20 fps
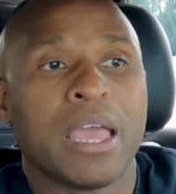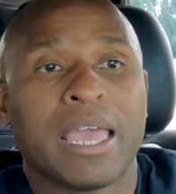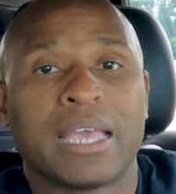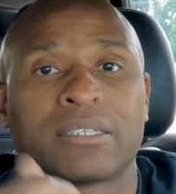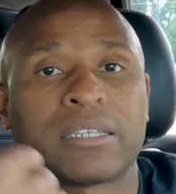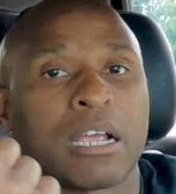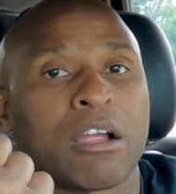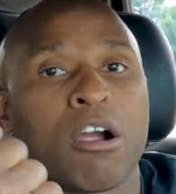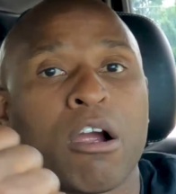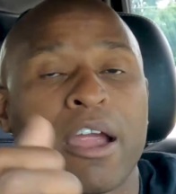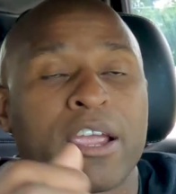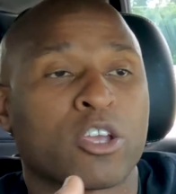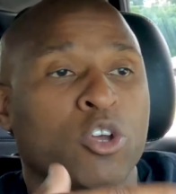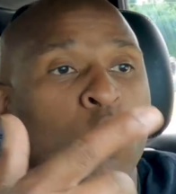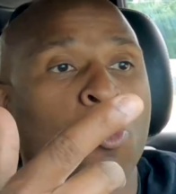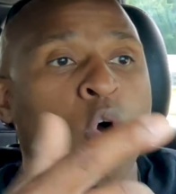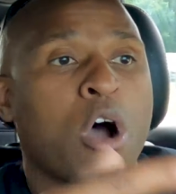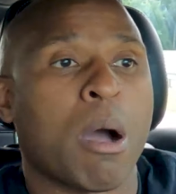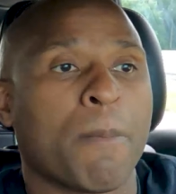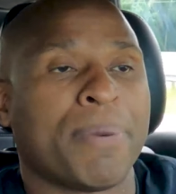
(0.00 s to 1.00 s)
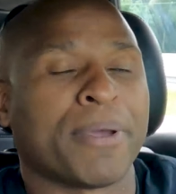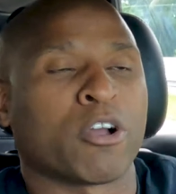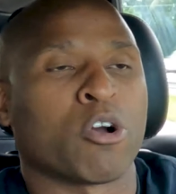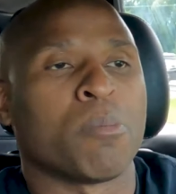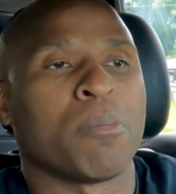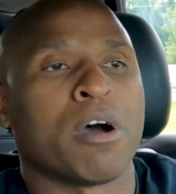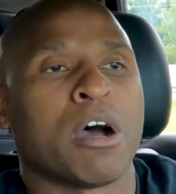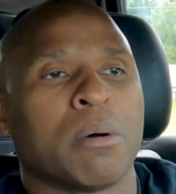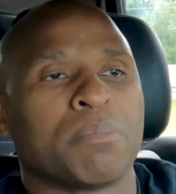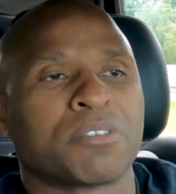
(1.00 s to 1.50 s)
He's like, all right, cool, I'll pick
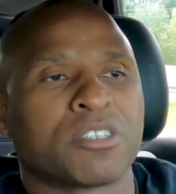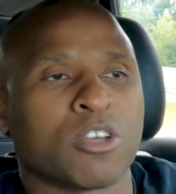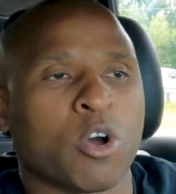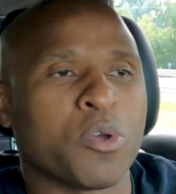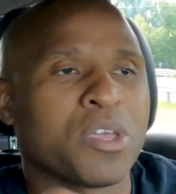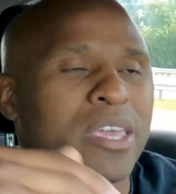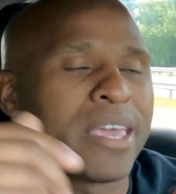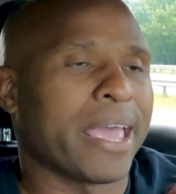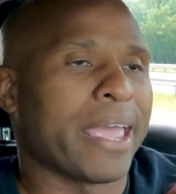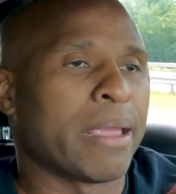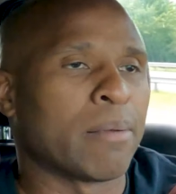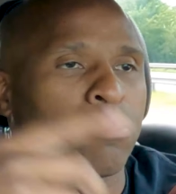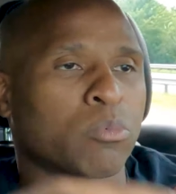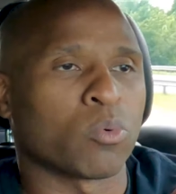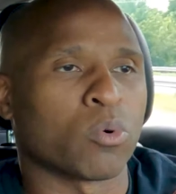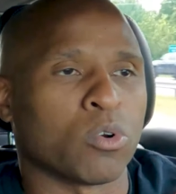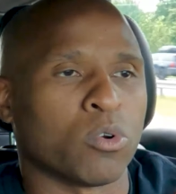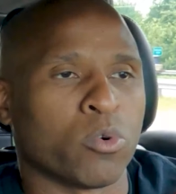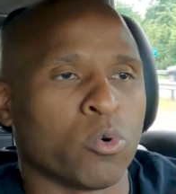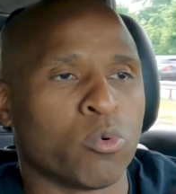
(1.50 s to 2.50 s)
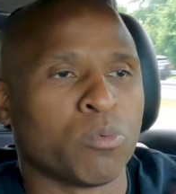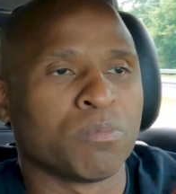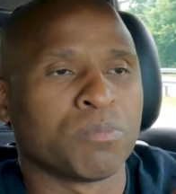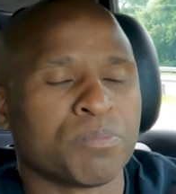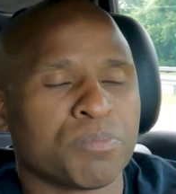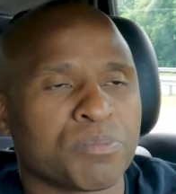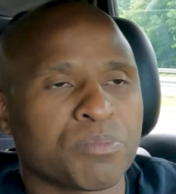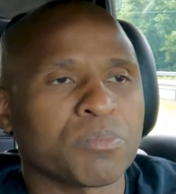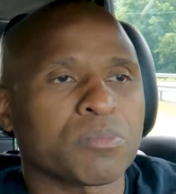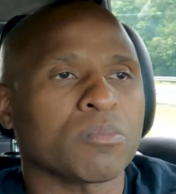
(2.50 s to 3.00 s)
them up. So he came
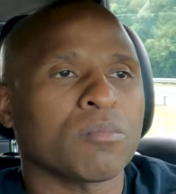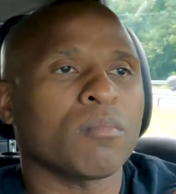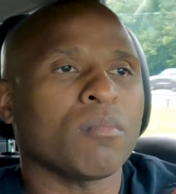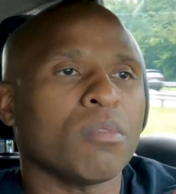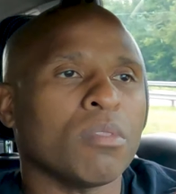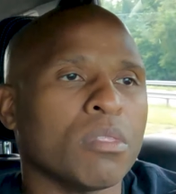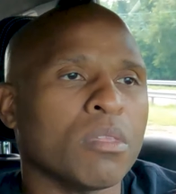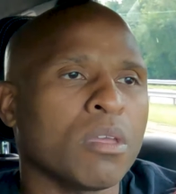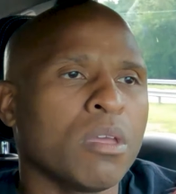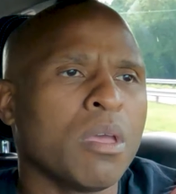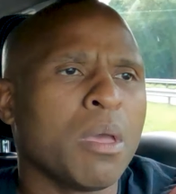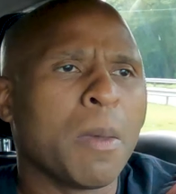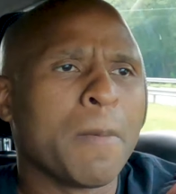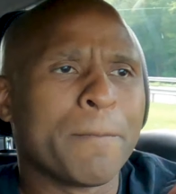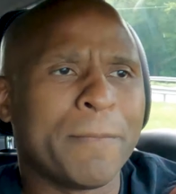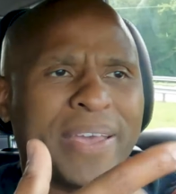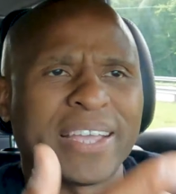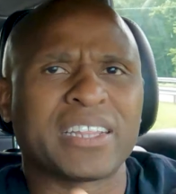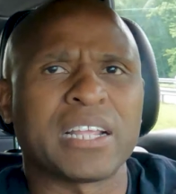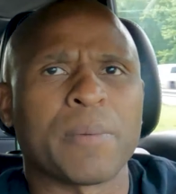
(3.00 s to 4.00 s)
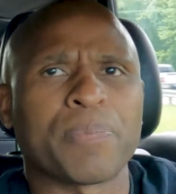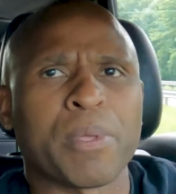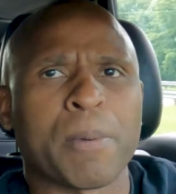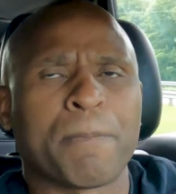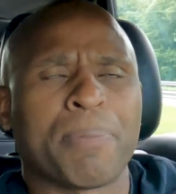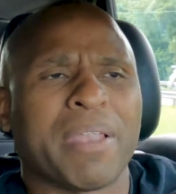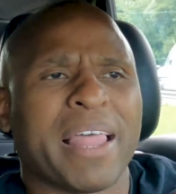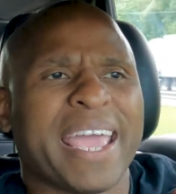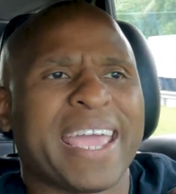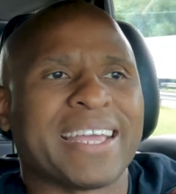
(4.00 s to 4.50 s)
through, picked up the
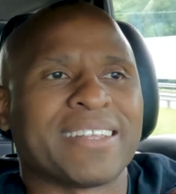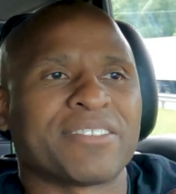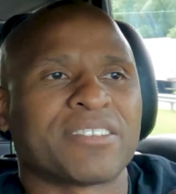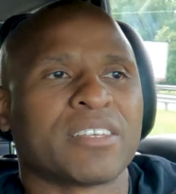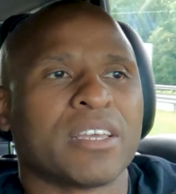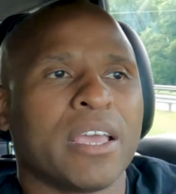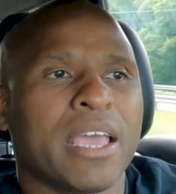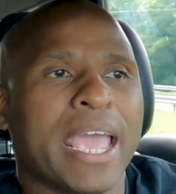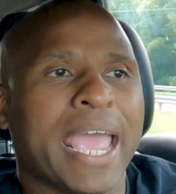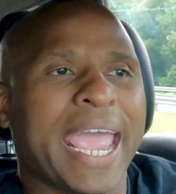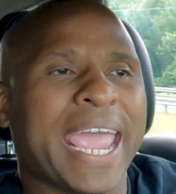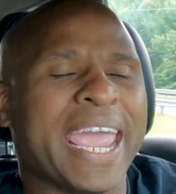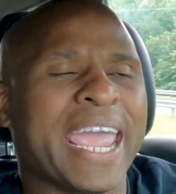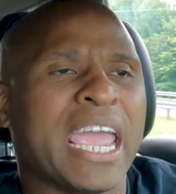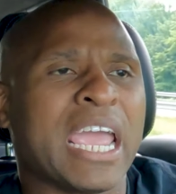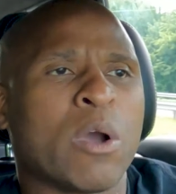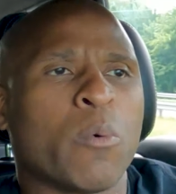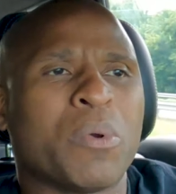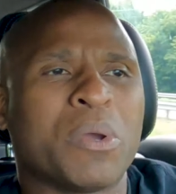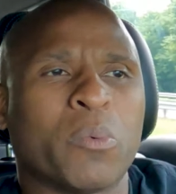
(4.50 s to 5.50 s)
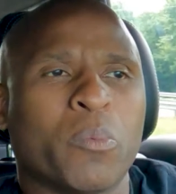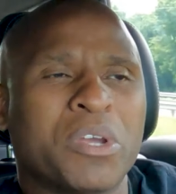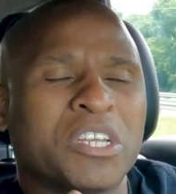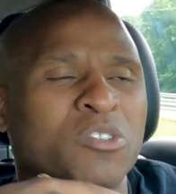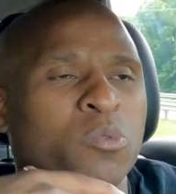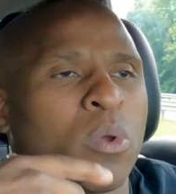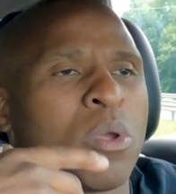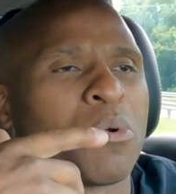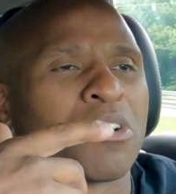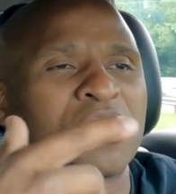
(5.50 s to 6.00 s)
plants, and we, we,
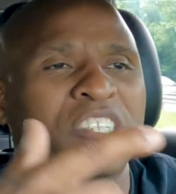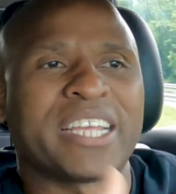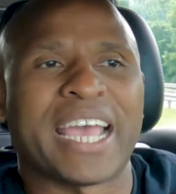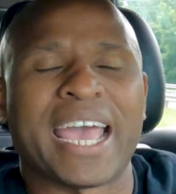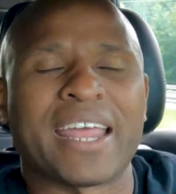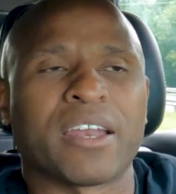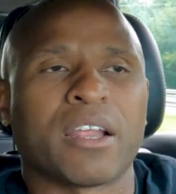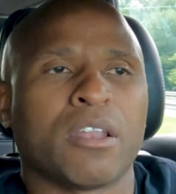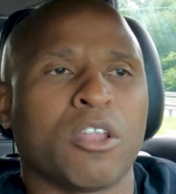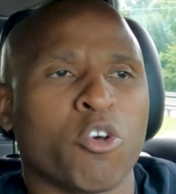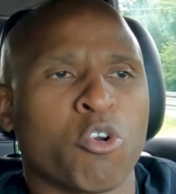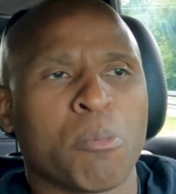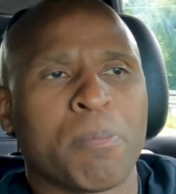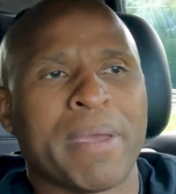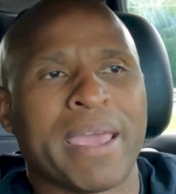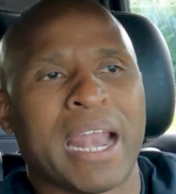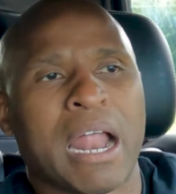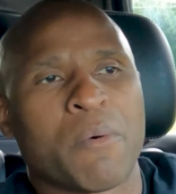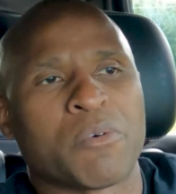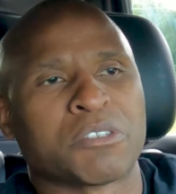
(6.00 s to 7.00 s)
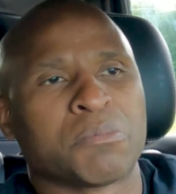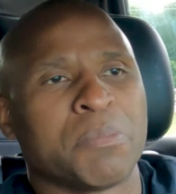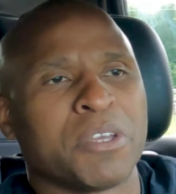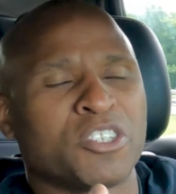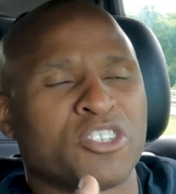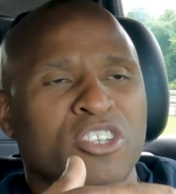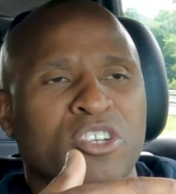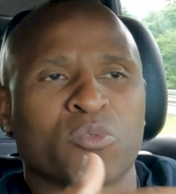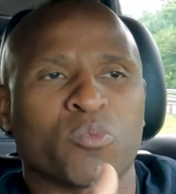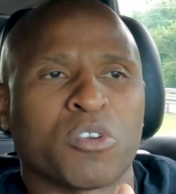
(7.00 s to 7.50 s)
we were chatting a little bit. I was
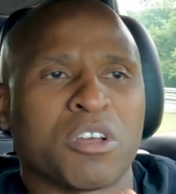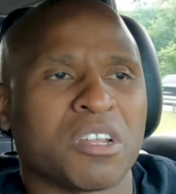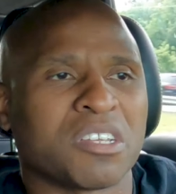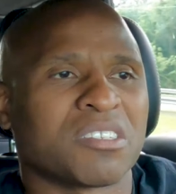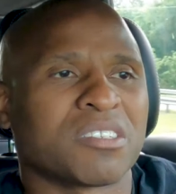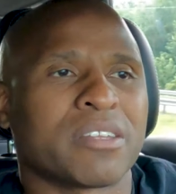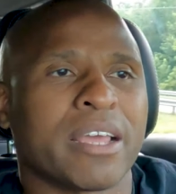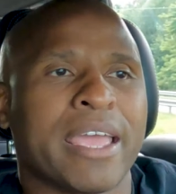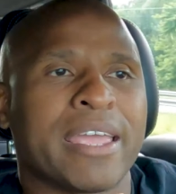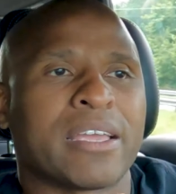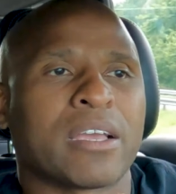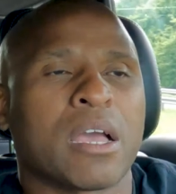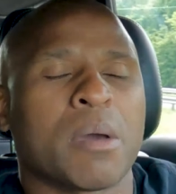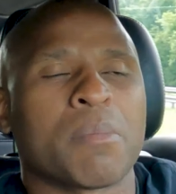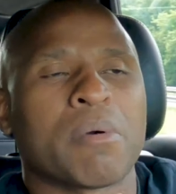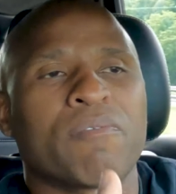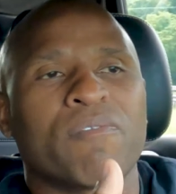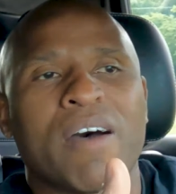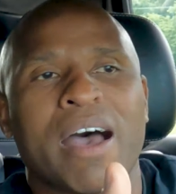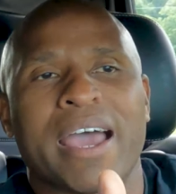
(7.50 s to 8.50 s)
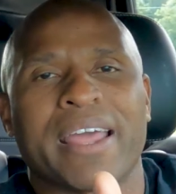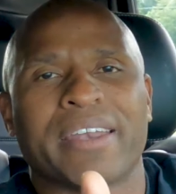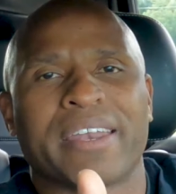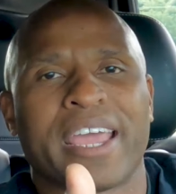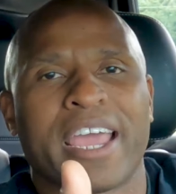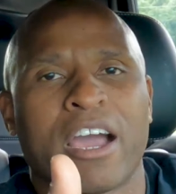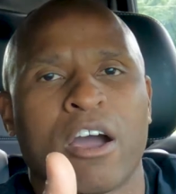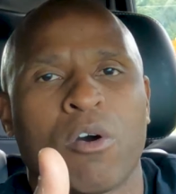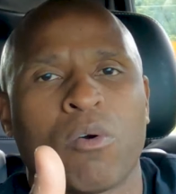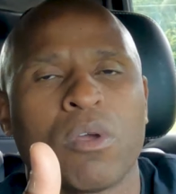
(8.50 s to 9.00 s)
mentioning real estate, and come to find
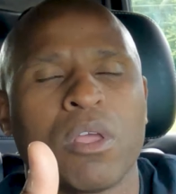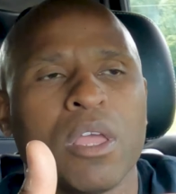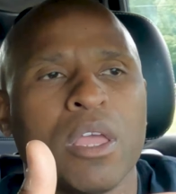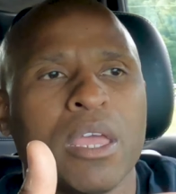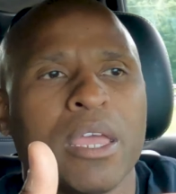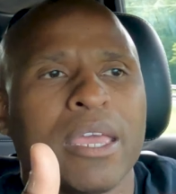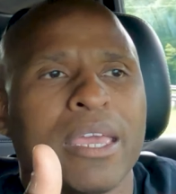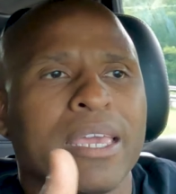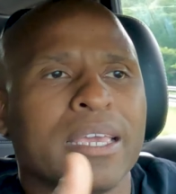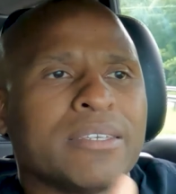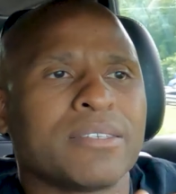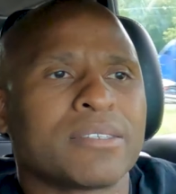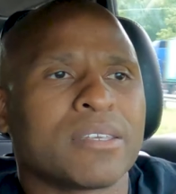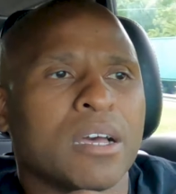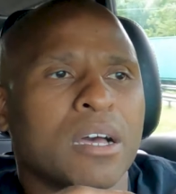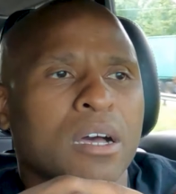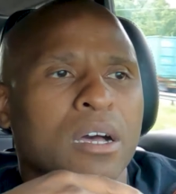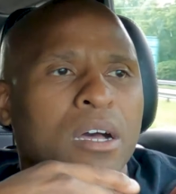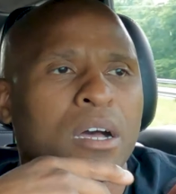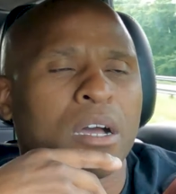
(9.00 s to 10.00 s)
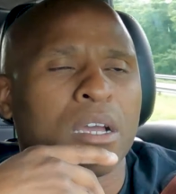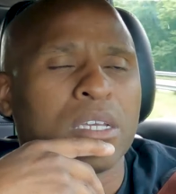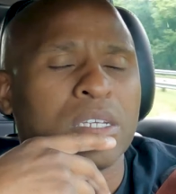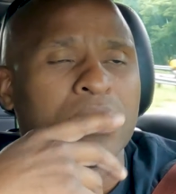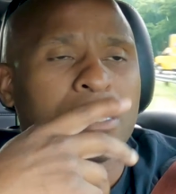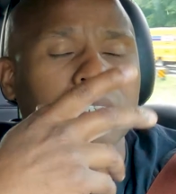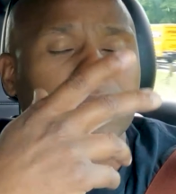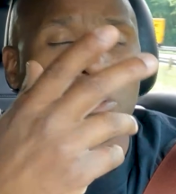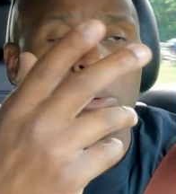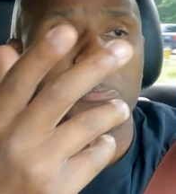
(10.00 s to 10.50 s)
out, he's a, uh,
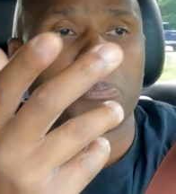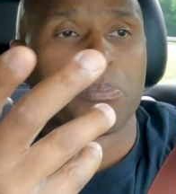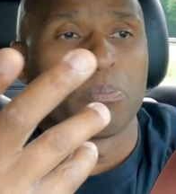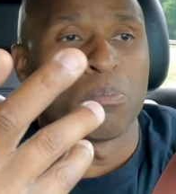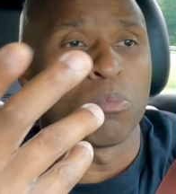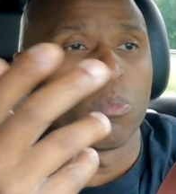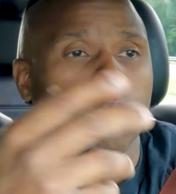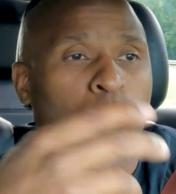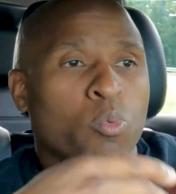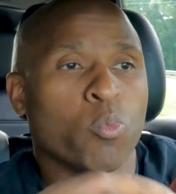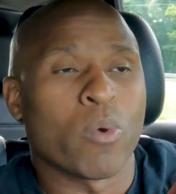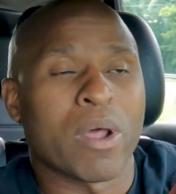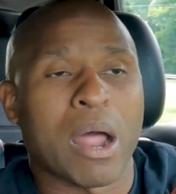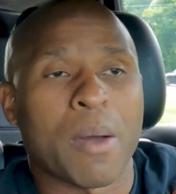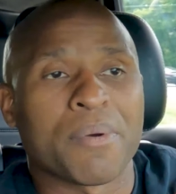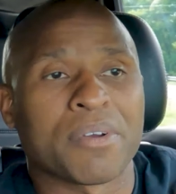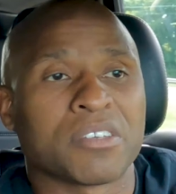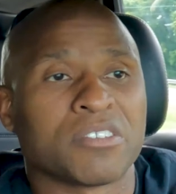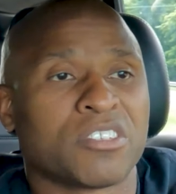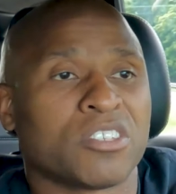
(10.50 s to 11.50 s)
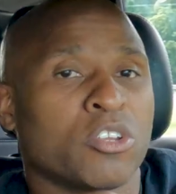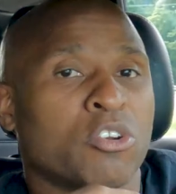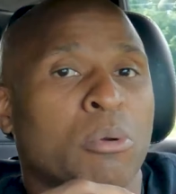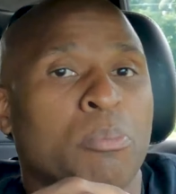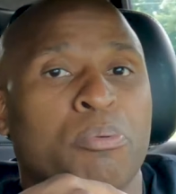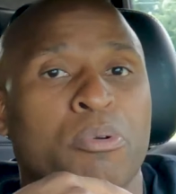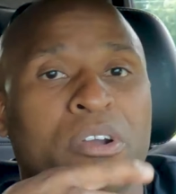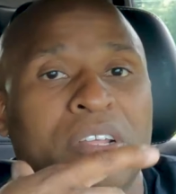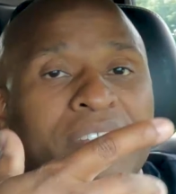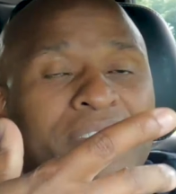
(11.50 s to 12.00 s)
he's a what I would consider a
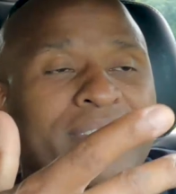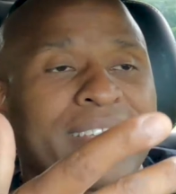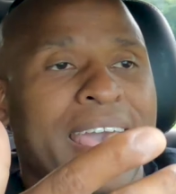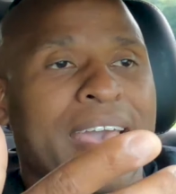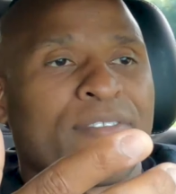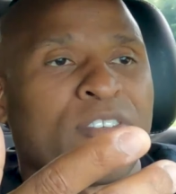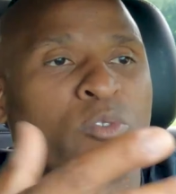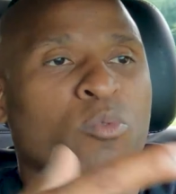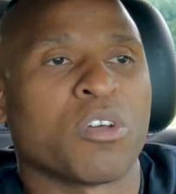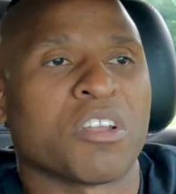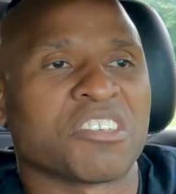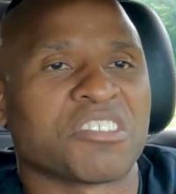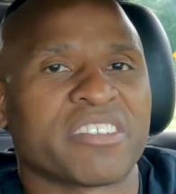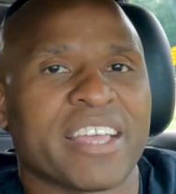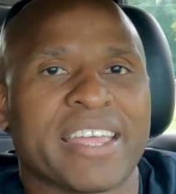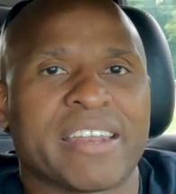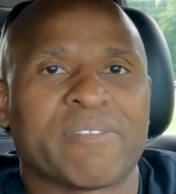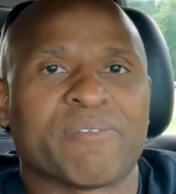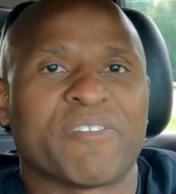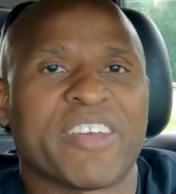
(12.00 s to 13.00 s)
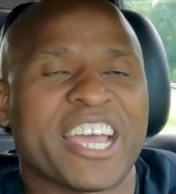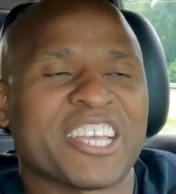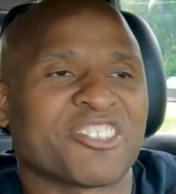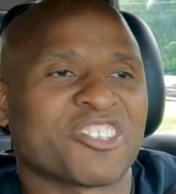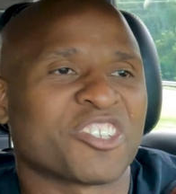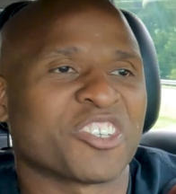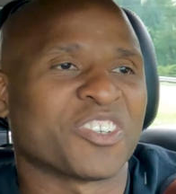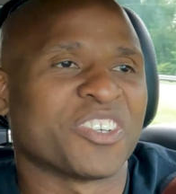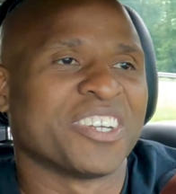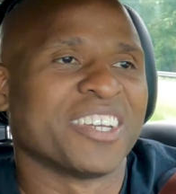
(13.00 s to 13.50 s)
pretty savvy real estate
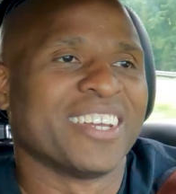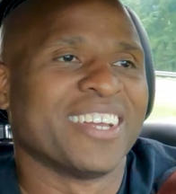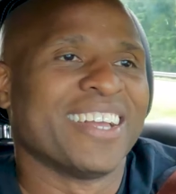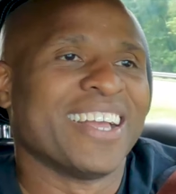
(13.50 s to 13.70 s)
investor.